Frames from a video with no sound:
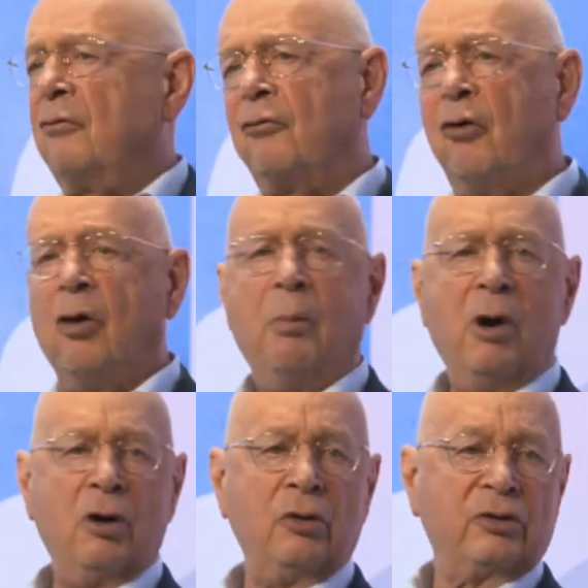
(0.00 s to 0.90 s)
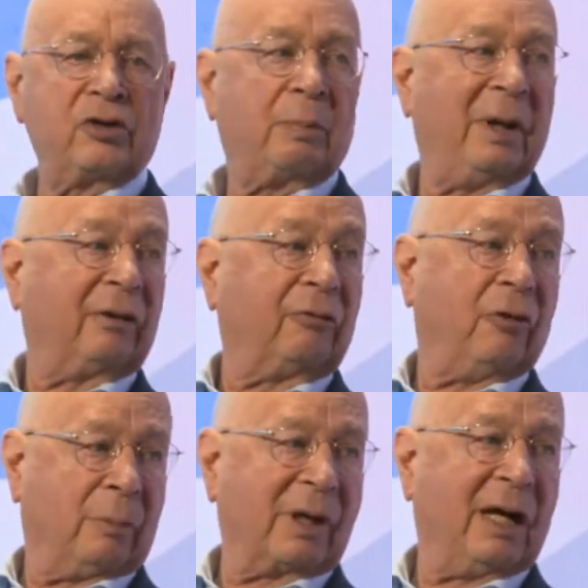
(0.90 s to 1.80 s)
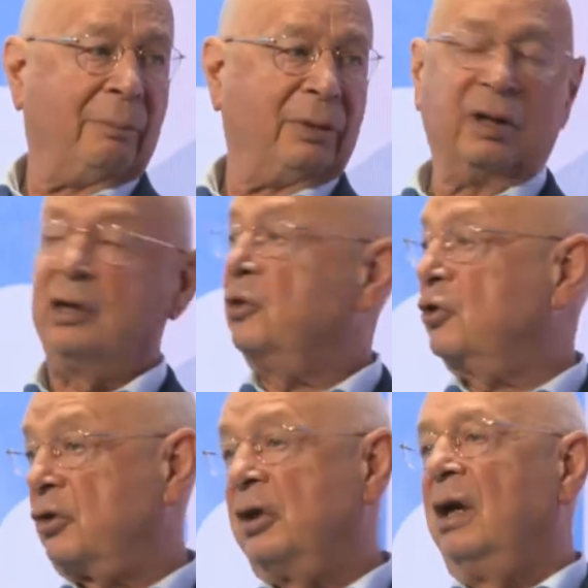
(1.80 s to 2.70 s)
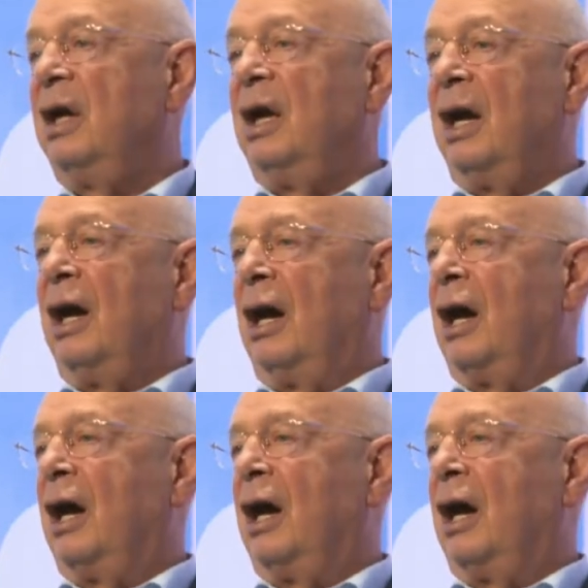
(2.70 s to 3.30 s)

foremost platform companies, they